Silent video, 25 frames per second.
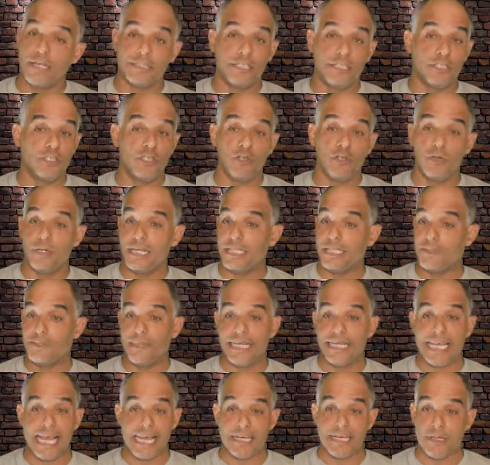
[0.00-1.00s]
to do is be
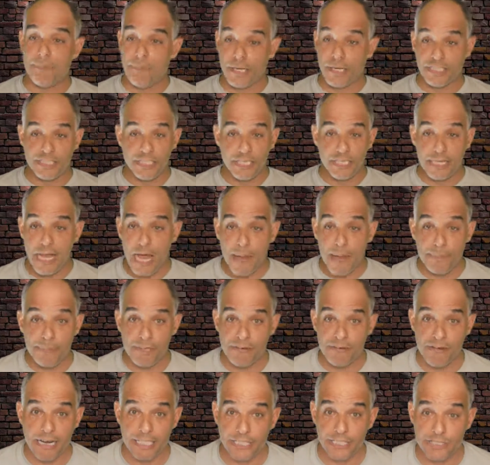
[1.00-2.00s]
getting a bunch of
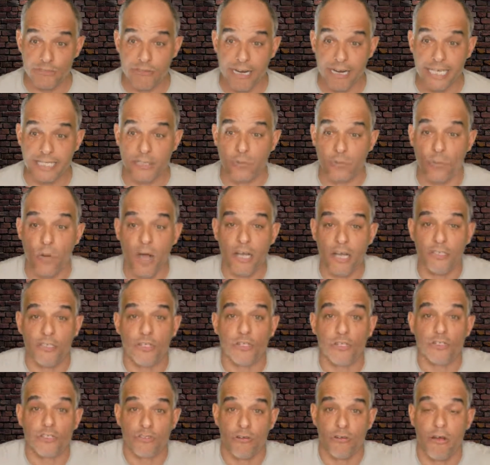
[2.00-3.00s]
copyright strikes while
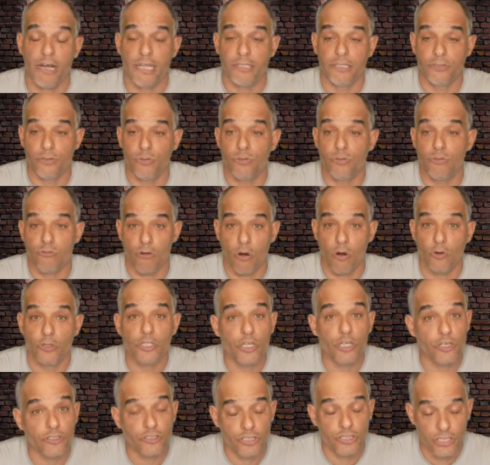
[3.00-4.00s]
you're trying to grow
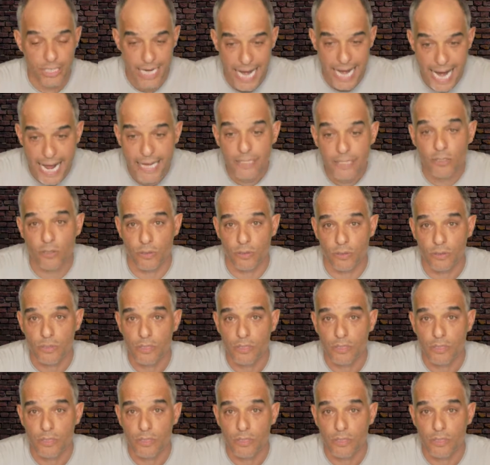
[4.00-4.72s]
your channel.